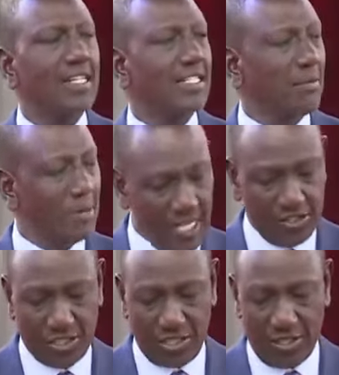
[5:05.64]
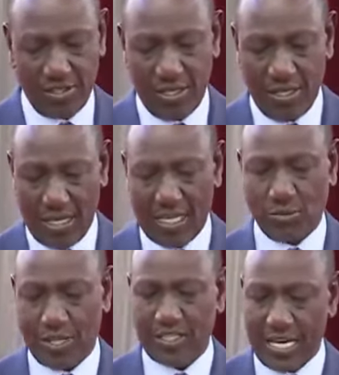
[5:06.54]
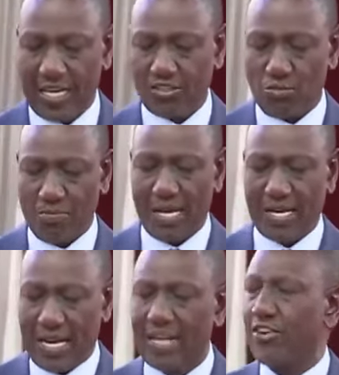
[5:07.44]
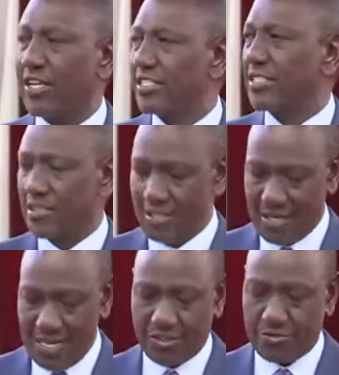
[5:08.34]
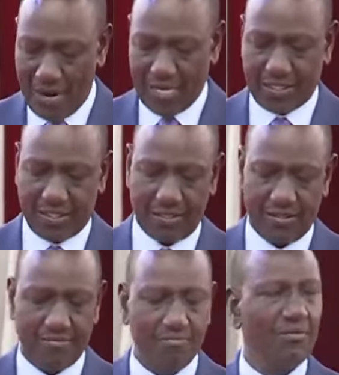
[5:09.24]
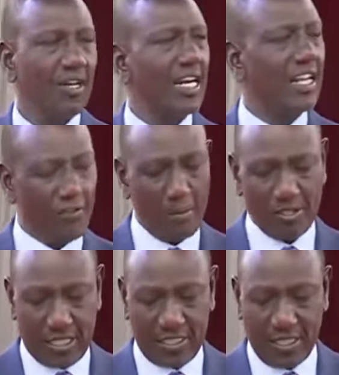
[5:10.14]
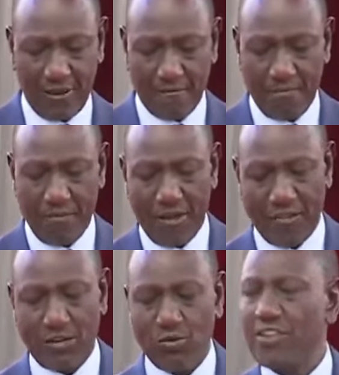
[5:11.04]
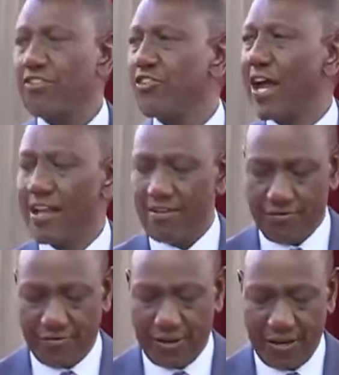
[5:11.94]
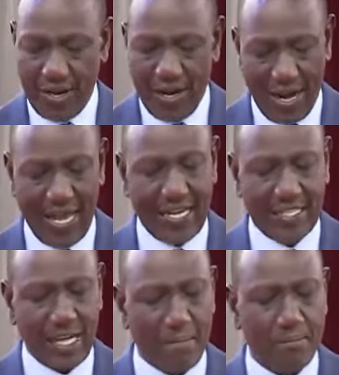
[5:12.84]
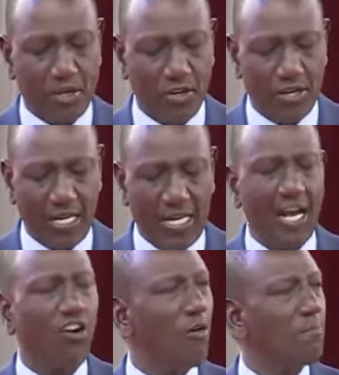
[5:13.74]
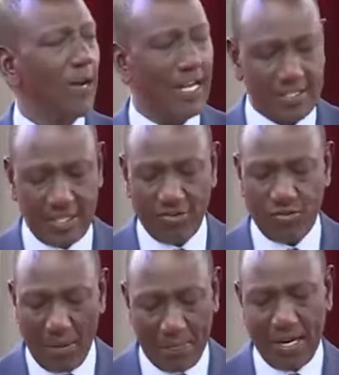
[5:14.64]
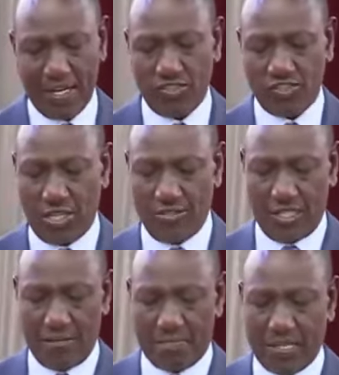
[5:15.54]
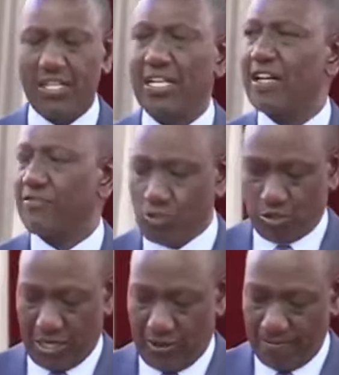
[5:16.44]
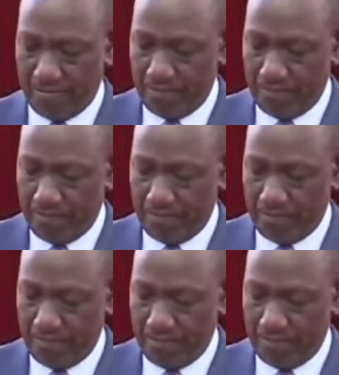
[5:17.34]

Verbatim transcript: and determination it will take to make Eldoret a smart, livable city that will thrive like a champion in a complex and rapidly changing present and future.